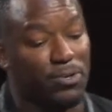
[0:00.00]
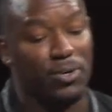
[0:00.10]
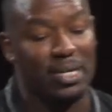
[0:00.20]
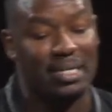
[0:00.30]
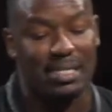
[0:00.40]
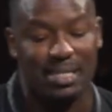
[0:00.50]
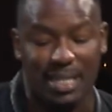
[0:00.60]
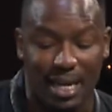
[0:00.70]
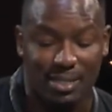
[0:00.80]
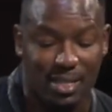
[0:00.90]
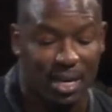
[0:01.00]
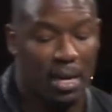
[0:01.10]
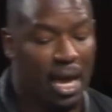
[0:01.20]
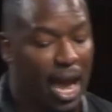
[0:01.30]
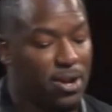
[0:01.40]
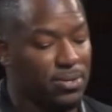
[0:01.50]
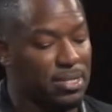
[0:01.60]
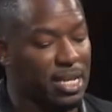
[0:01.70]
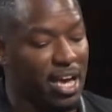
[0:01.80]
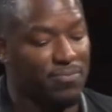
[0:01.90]
fruit in season and
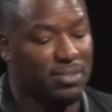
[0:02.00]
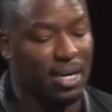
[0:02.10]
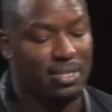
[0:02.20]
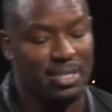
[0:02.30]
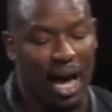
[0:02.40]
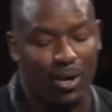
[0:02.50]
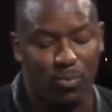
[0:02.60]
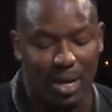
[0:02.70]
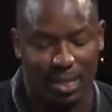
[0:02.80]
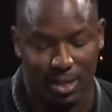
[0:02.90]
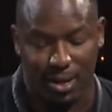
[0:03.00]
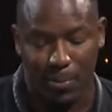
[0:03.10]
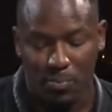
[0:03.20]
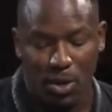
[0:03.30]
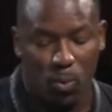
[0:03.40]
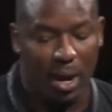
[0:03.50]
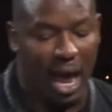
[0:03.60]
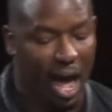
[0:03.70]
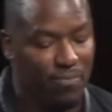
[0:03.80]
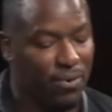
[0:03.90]
whose leaf does not wither.
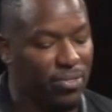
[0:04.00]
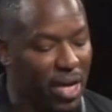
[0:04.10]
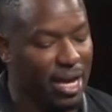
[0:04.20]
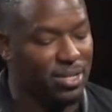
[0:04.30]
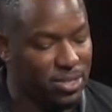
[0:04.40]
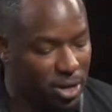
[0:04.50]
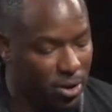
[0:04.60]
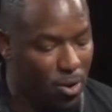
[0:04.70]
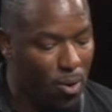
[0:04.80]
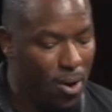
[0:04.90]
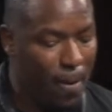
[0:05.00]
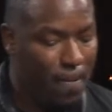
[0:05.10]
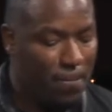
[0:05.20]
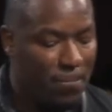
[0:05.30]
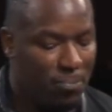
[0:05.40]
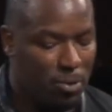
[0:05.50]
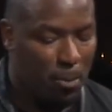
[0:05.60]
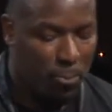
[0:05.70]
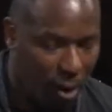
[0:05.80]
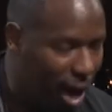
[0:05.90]
Whatever they do
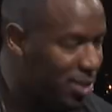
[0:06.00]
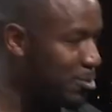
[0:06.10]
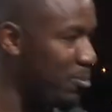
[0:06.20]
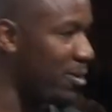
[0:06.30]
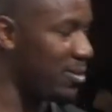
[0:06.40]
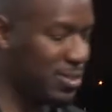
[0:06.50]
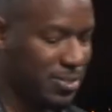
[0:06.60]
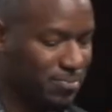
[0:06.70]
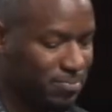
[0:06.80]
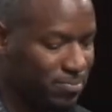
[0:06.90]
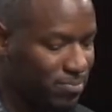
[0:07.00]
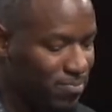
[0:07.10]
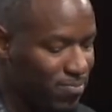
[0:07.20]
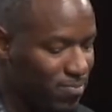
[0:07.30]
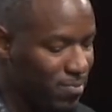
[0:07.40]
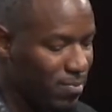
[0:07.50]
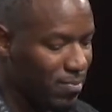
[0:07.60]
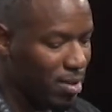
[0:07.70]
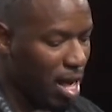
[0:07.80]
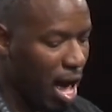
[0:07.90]
prospers.
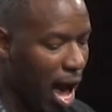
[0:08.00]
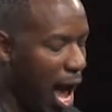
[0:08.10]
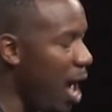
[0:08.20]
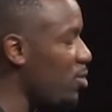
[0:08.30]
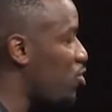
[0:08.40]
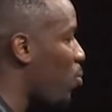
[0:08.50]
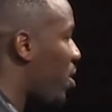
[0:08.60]
Uh, so,